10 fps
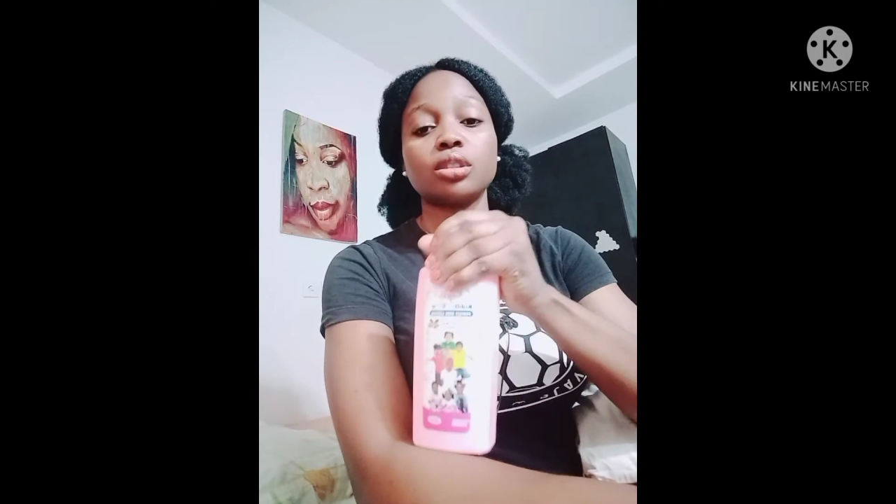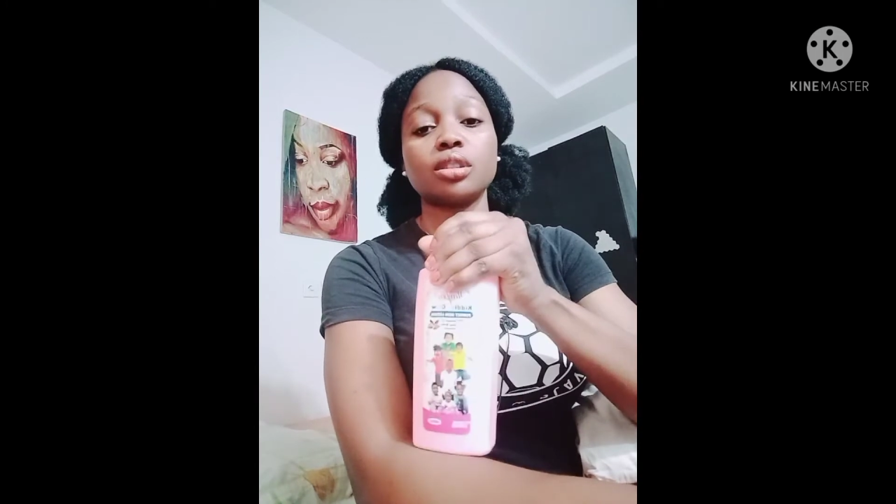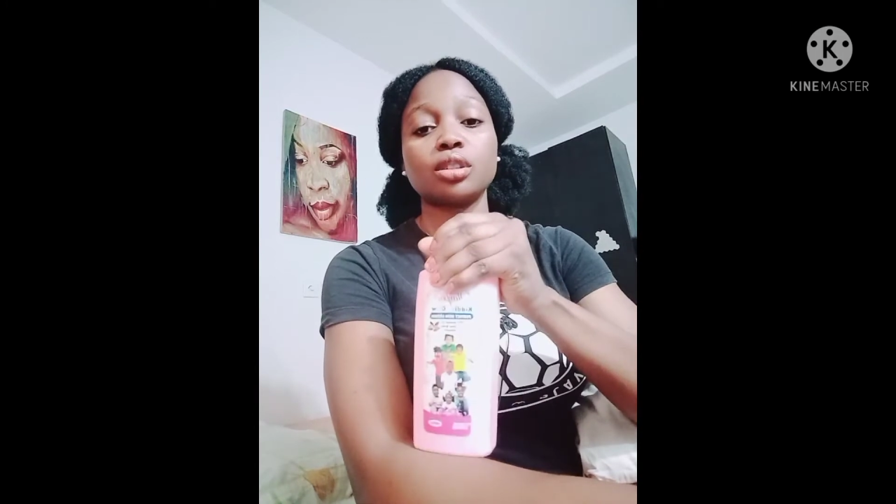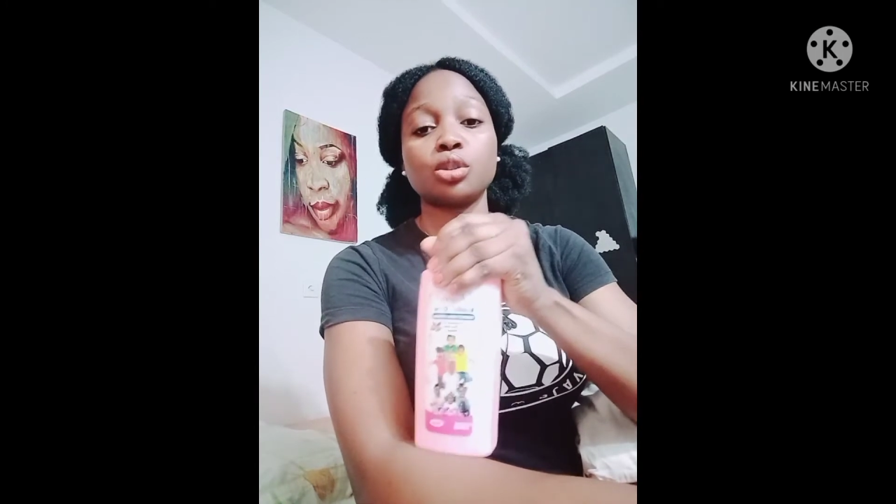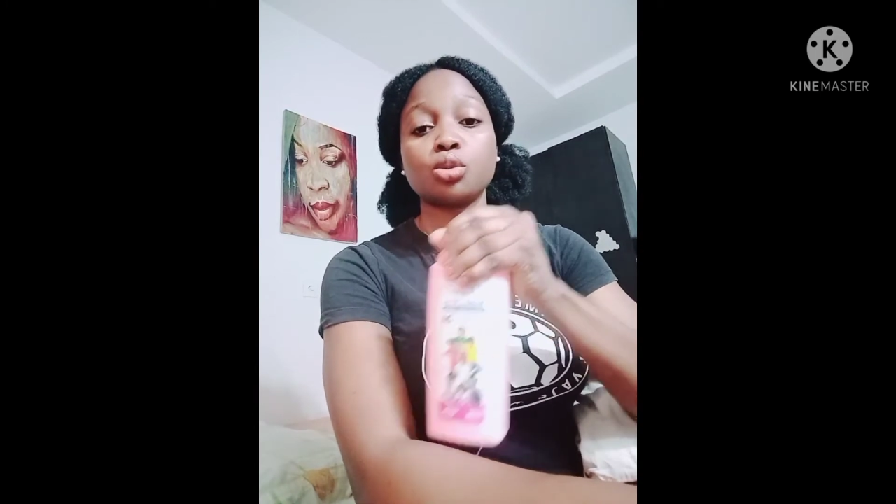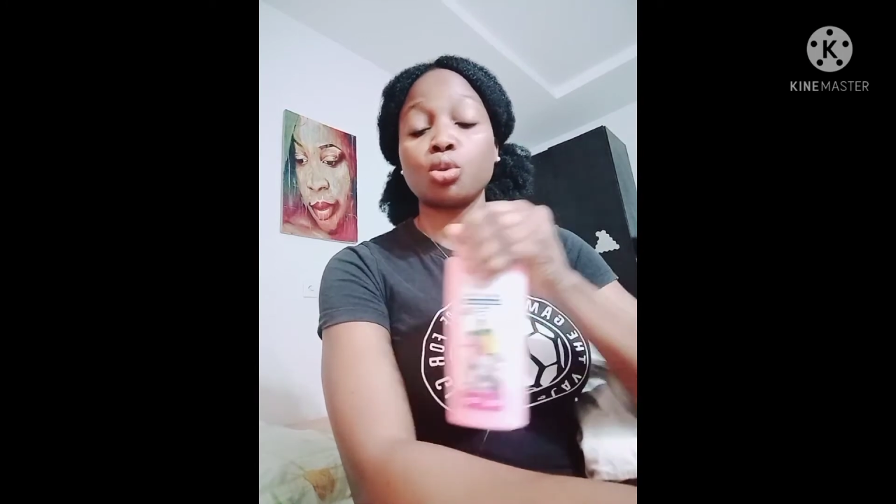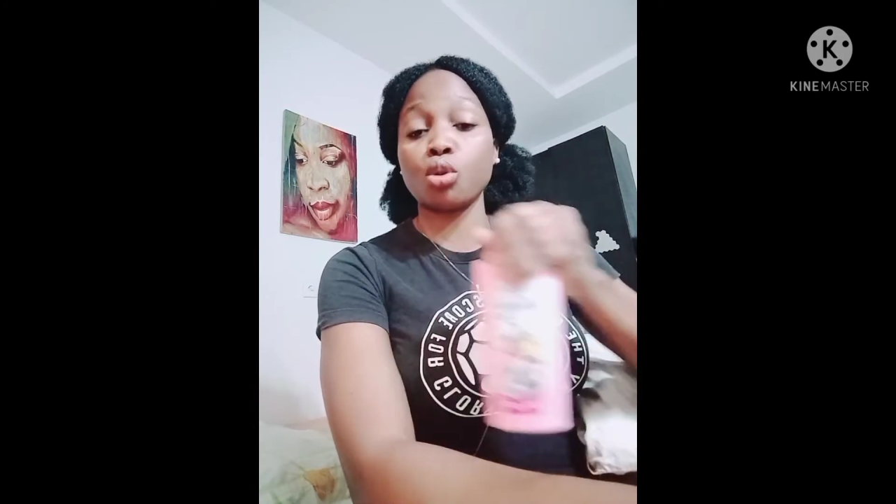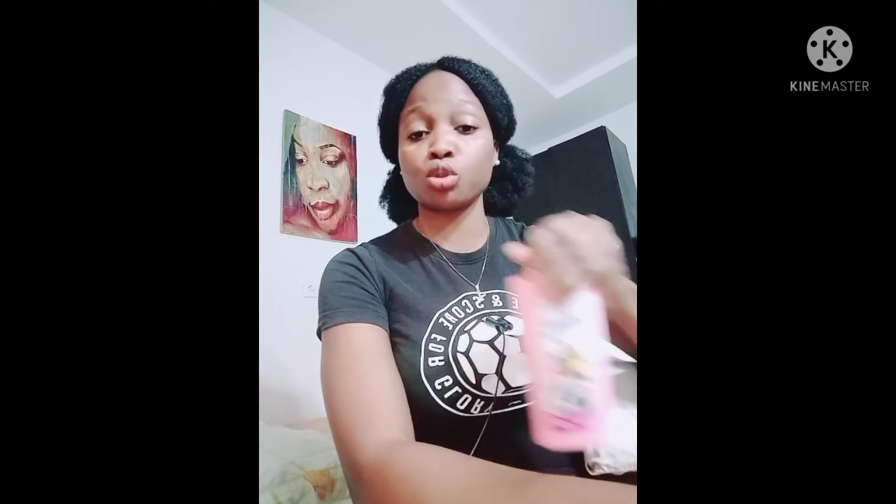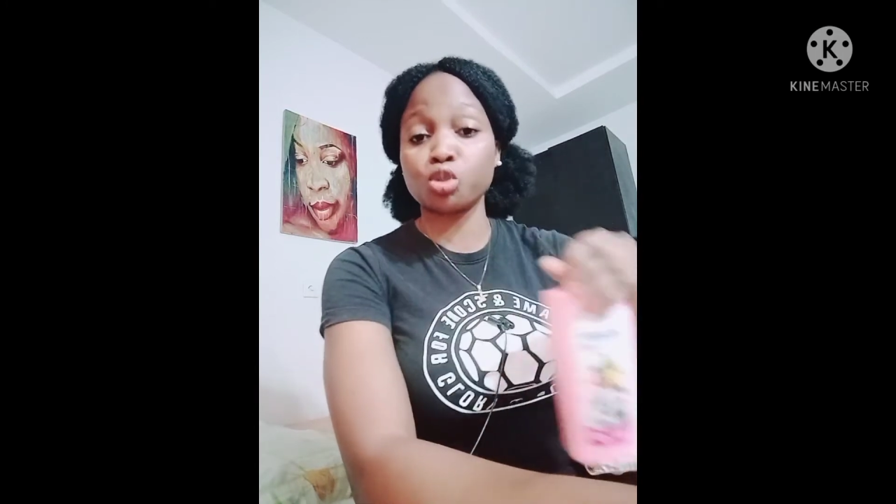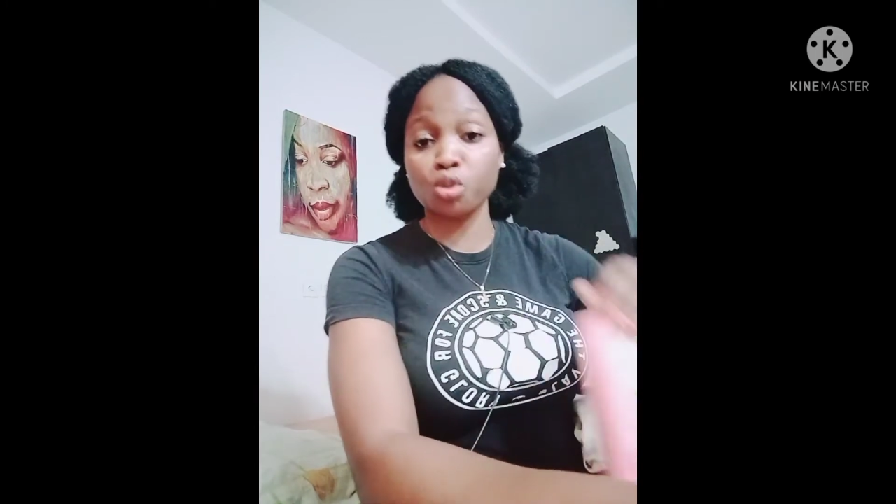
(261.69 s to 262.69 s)

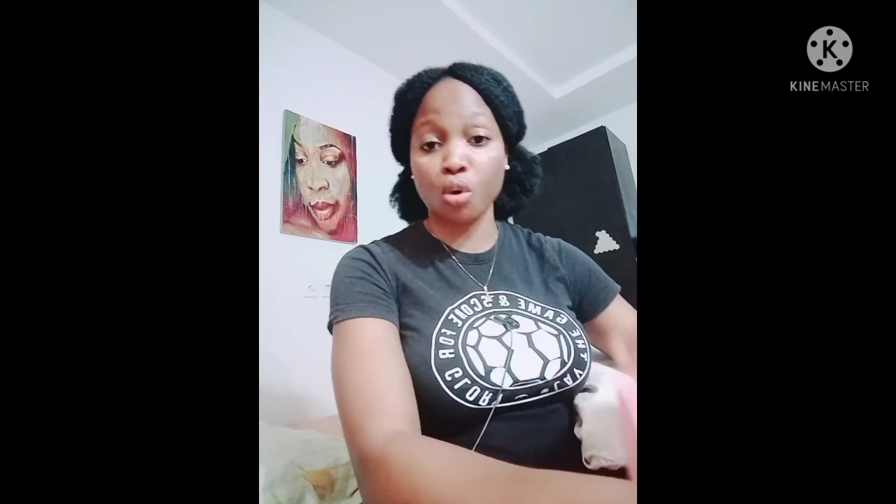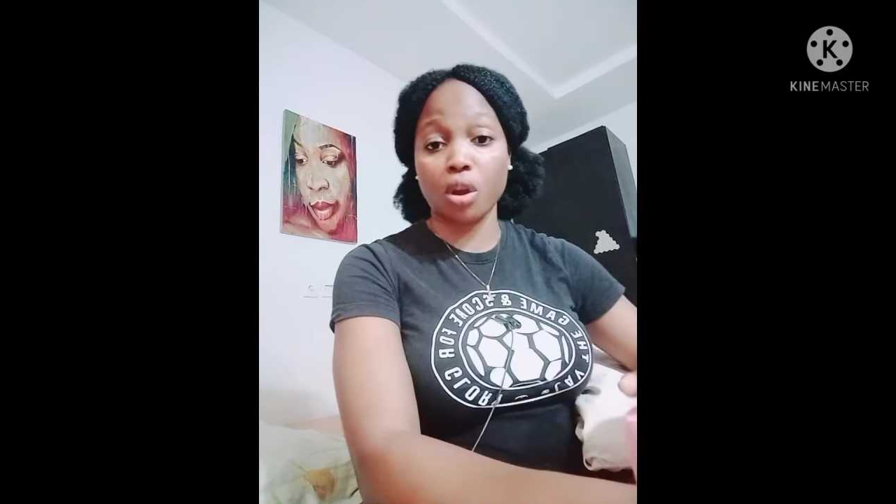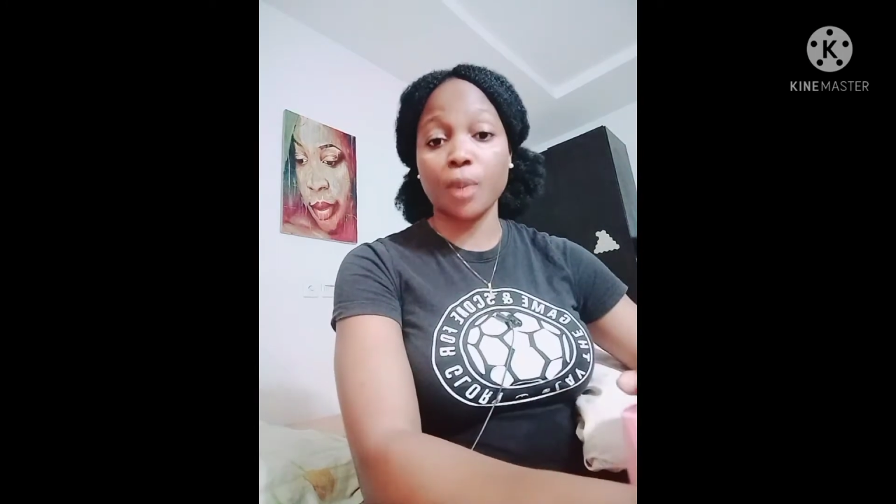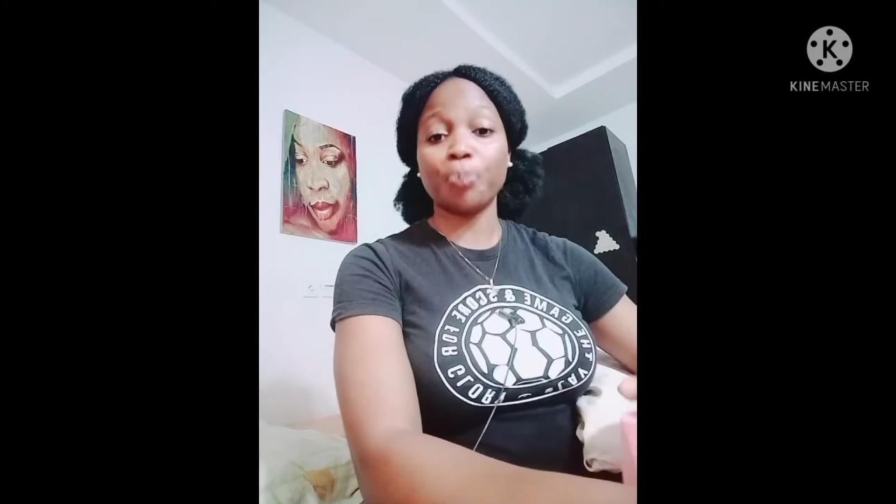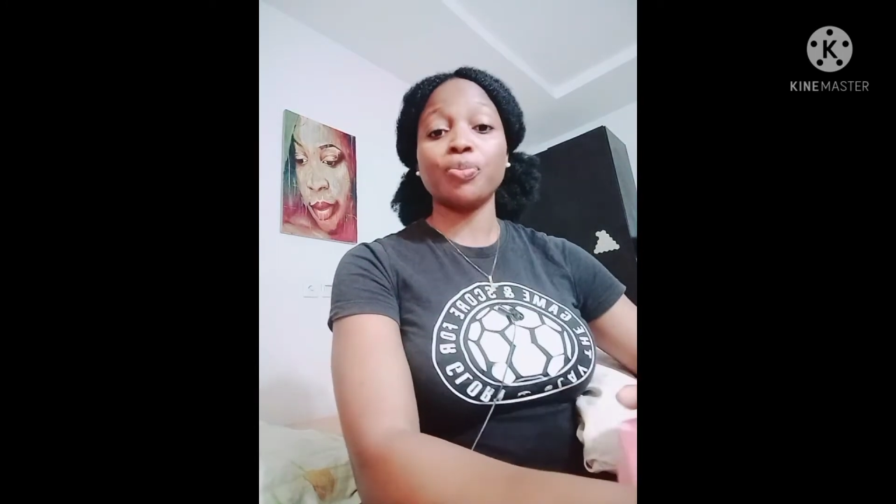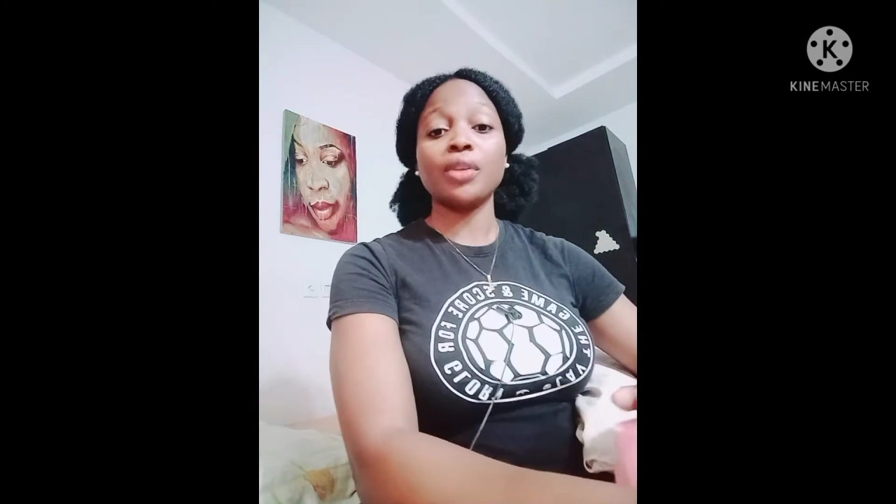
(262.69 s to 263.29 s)
so strong.